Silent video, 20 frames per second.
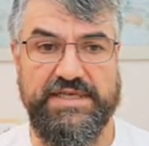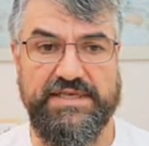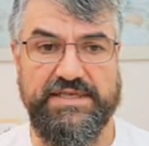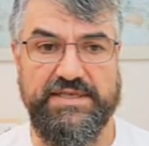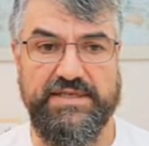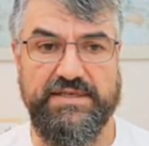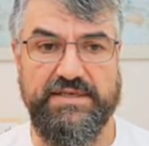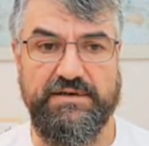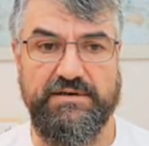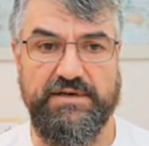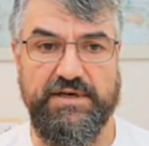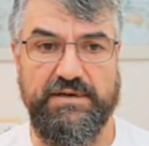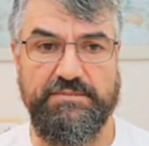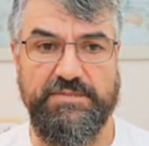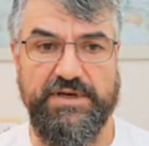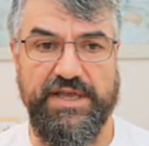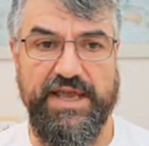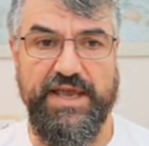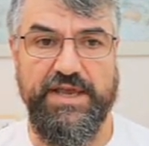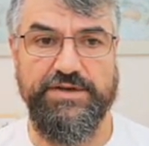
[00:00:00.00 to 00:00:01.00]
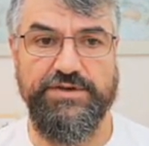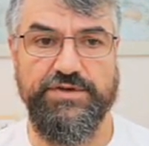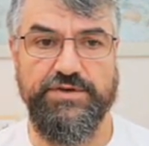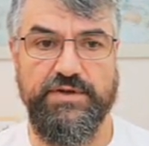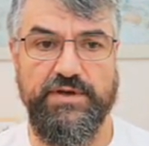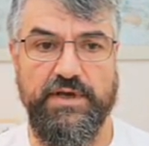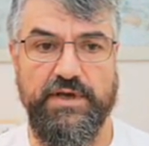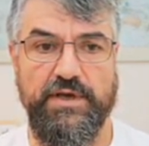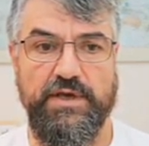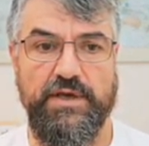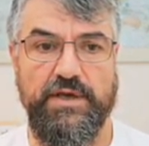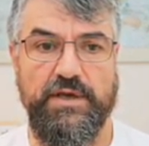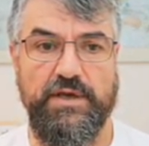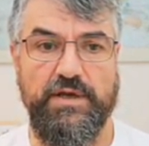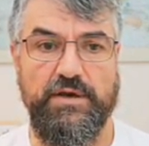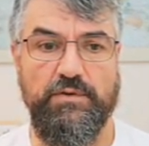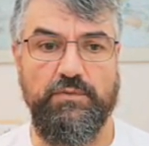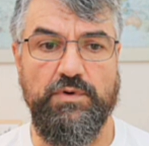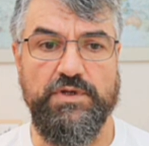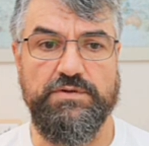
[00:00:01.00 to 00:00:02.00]
our application.
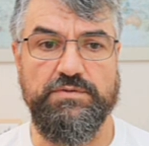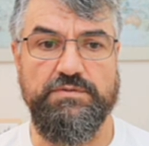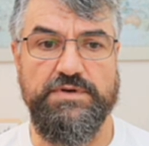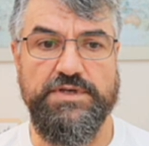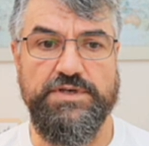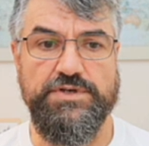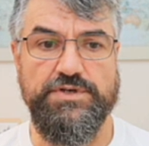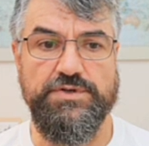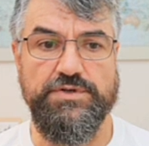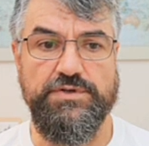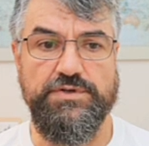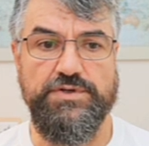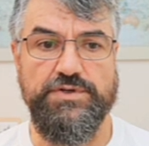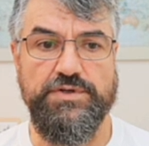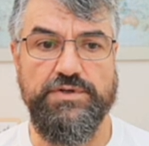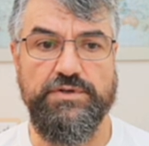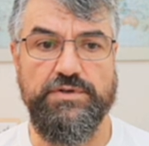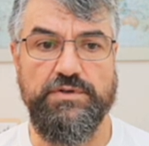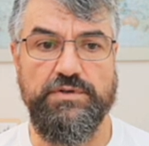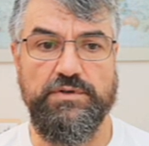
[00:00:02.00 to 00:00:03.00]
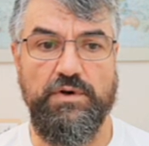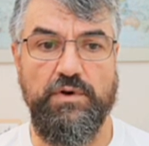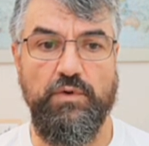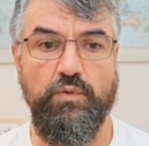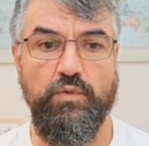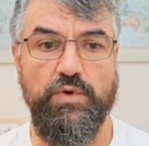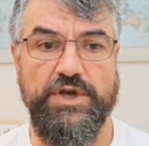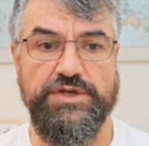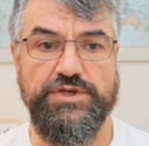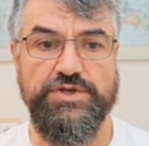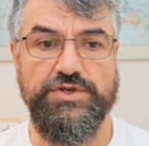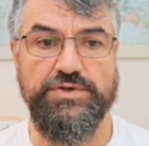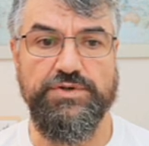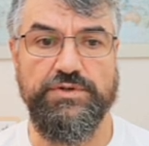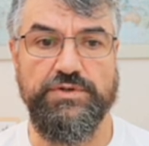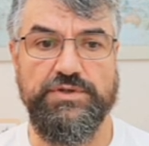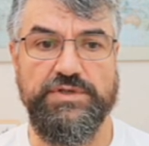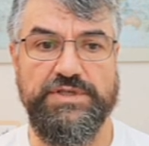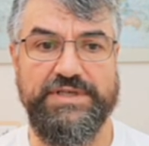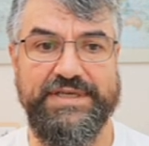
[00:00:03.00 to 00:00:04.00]
What we should do, we
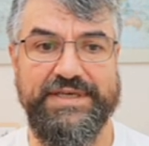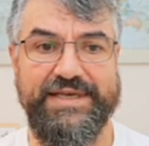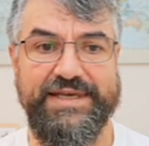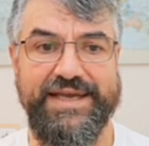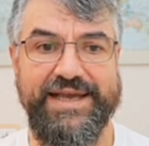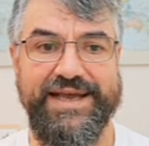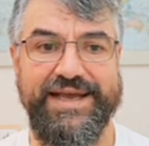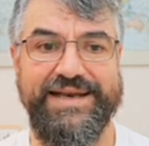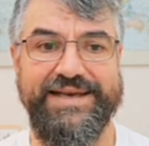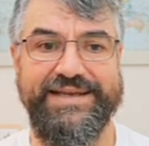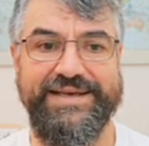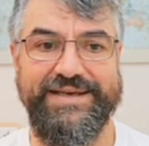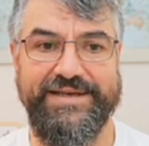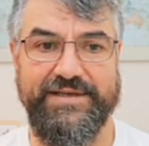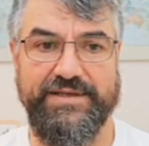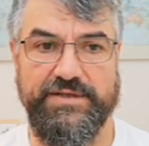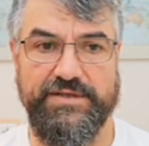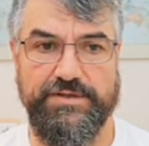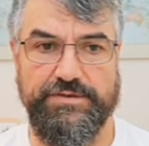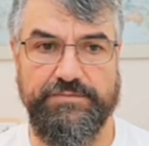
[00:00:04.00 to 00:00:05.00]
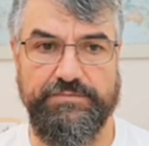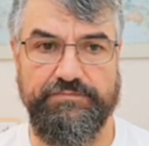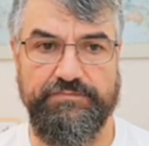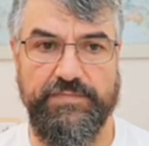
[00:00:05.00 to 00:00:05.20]
should clean it.